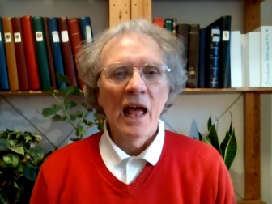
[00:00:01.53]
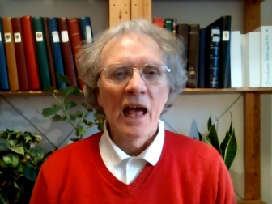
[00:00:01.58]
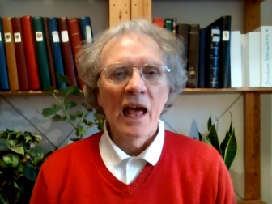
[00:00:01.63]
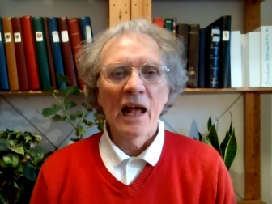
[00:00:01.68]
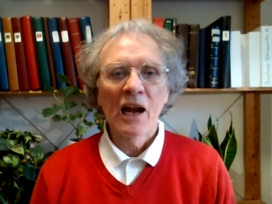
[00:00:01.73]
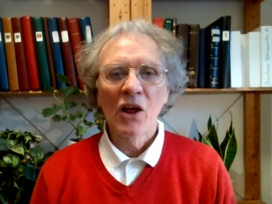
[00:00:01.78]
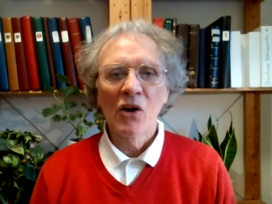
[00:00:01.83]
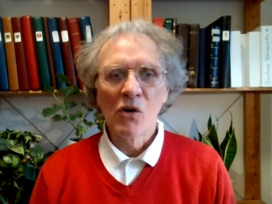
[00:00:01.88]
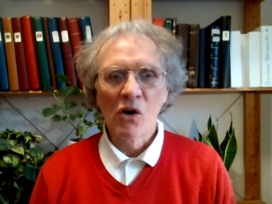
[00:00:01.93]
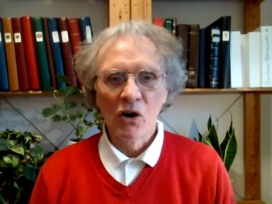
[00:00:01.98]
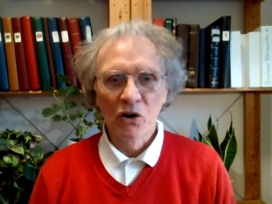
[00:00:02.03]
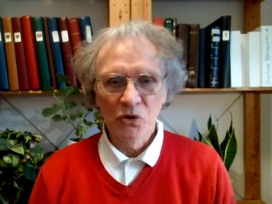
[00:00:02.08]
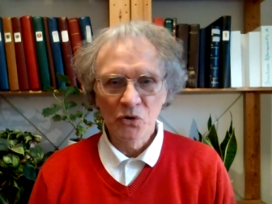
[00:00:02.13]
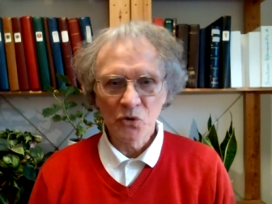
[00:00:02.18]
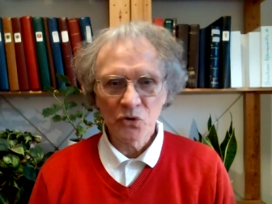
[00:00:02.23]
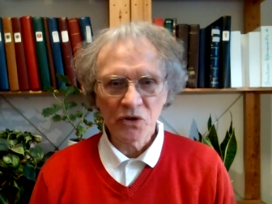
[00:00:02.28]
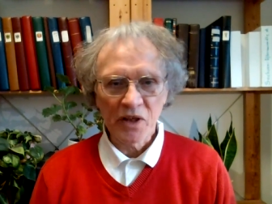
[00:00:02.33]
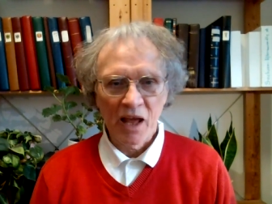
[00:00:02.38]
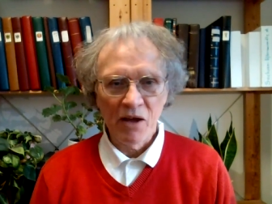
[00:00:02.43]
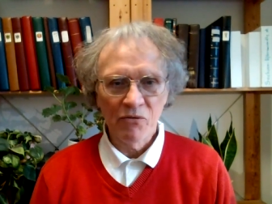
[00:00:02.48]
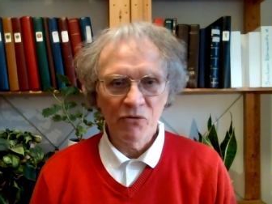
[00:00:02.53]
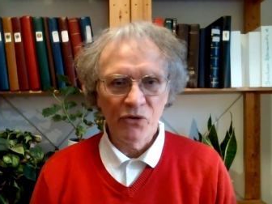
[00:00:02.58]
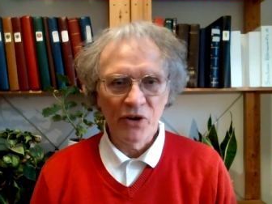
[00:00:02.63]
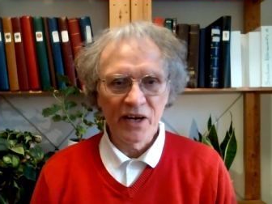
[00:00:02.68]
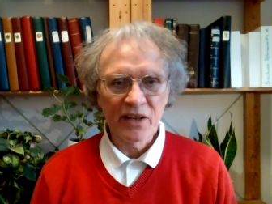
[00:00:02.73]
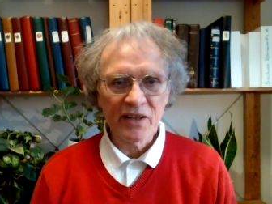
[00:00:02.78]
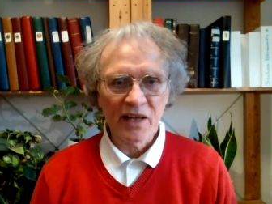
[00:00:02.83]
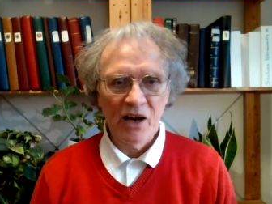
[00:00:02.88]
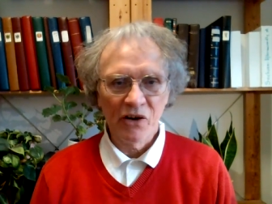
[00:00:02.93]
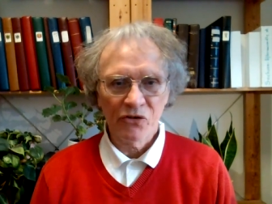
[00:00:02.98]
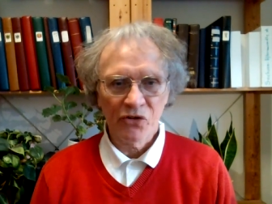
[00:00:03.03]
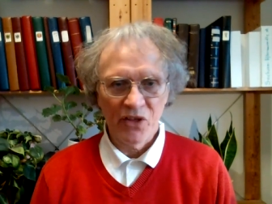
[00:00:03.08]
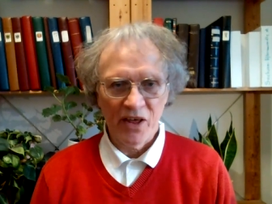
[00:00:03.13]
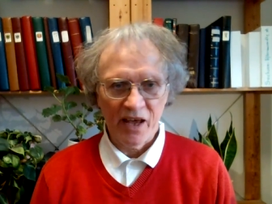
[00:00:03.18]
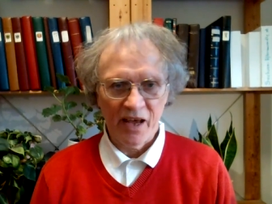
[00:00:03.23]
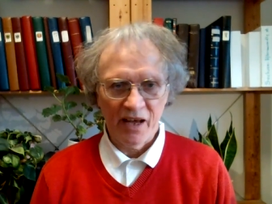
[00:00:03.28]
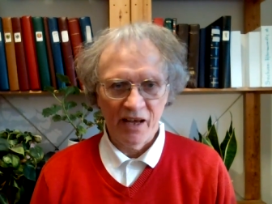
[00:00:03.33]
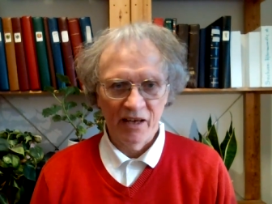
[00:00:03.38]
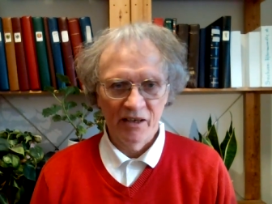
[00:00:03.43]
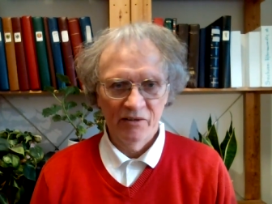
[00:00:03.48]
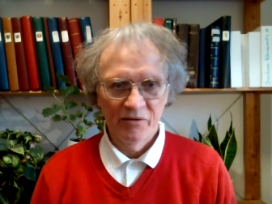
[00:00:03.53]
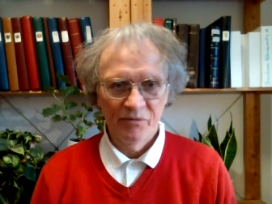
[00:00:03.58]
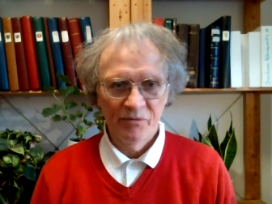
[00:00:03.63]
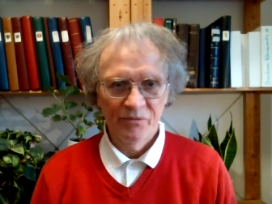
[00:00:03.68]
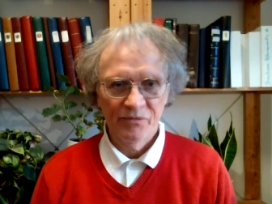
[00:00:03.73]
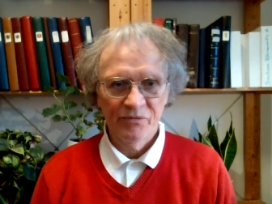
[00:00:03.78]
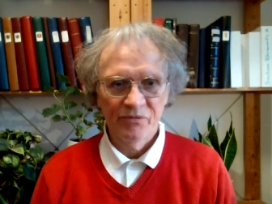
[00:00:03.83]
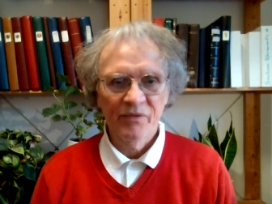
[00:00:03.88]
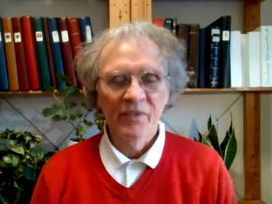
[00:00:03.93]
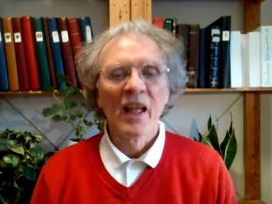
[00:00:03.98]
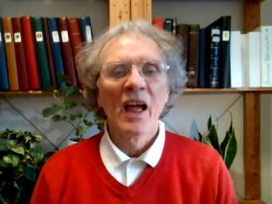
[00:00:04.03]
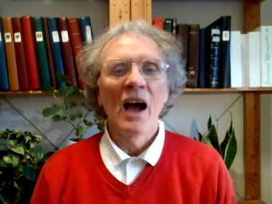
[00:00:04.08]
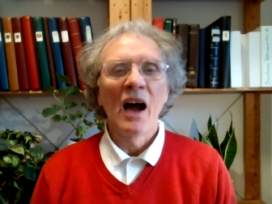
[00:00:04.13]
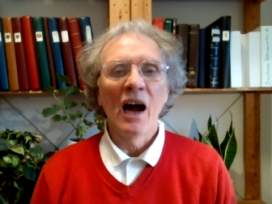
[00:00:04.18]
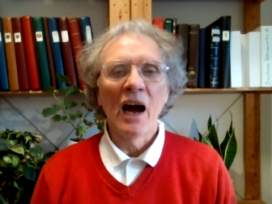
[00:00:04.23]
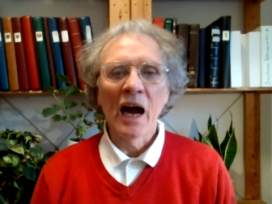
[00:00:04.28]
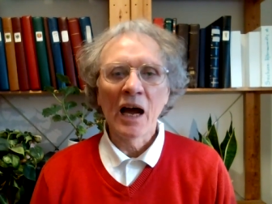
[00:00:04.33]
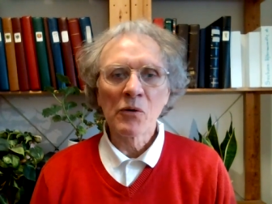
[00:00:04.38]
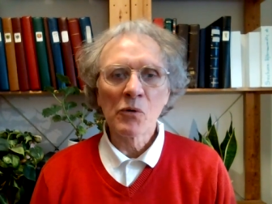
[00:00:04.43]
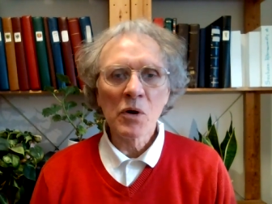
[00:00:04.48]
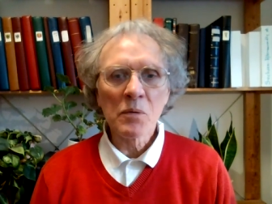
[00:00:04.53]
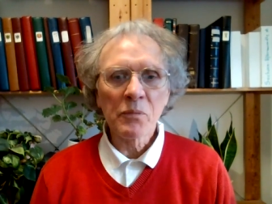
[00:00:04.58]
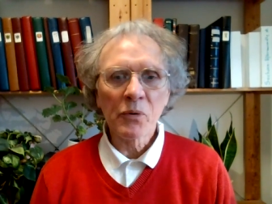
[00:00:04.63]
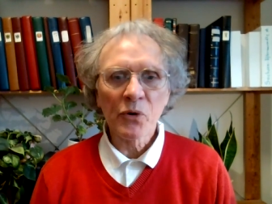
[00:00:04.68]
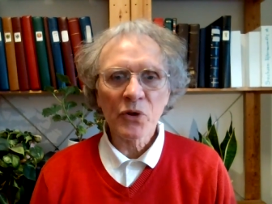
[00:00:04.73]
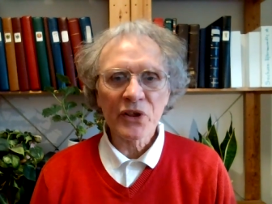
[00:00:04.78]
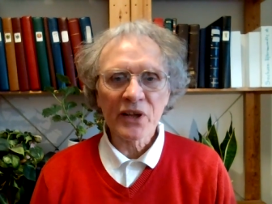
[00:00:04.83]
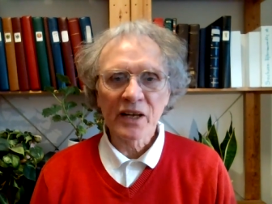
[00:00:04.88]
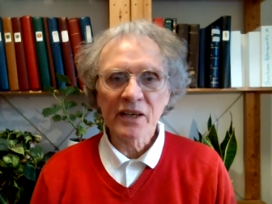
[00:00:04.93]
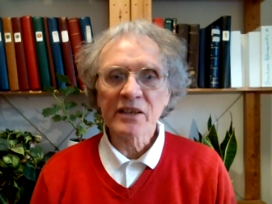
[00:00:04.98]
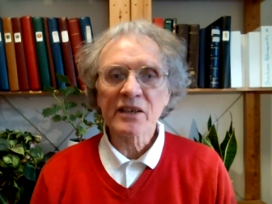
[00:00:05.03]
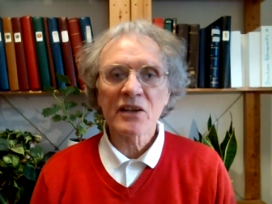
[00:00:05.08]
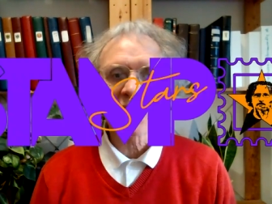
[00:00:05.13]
Hello all you stamp friends out there. I represent